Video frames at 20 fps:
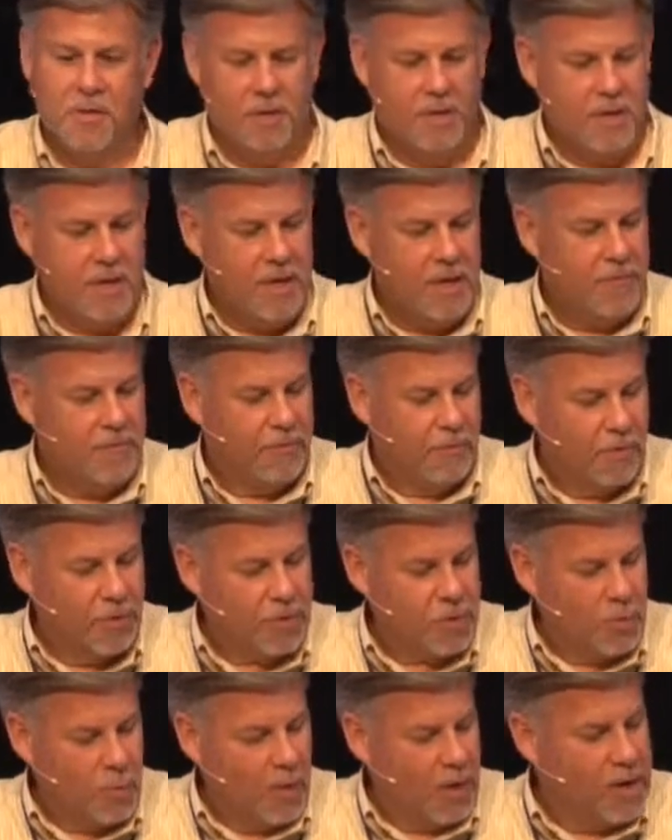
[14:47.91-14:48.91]
the
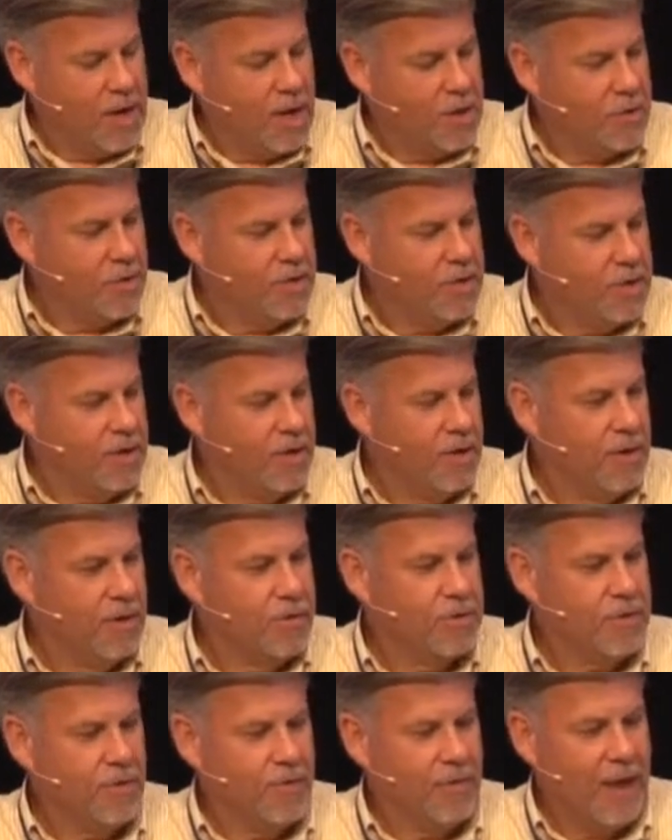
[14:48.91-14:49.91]
first 100
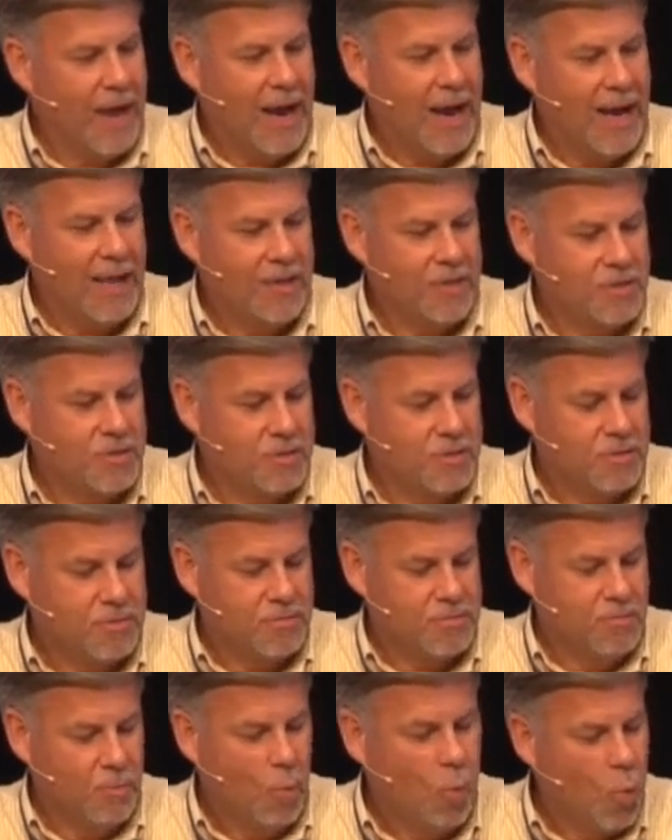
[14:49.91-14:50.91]
years of God's
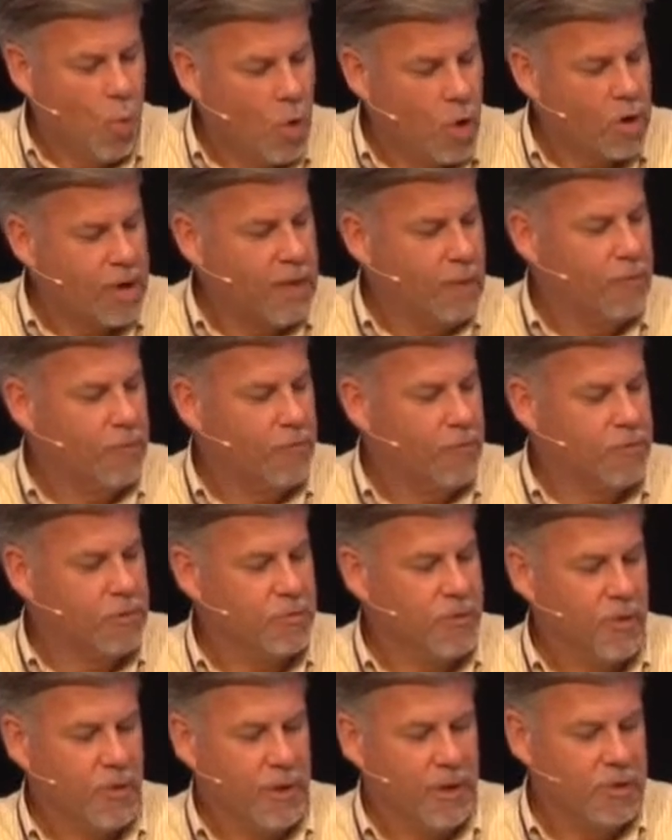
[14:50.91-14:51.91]
working with
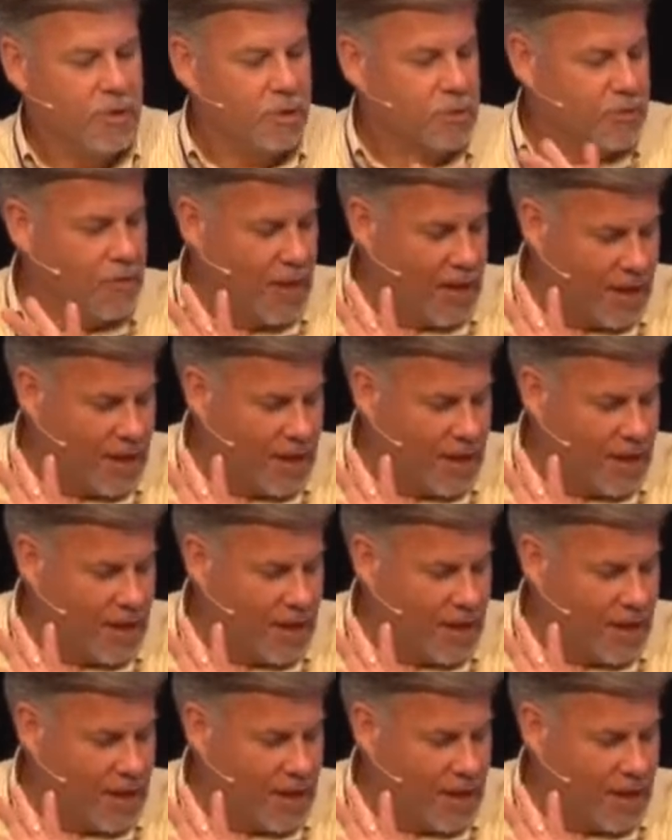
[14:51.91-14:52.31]
First Federated Church,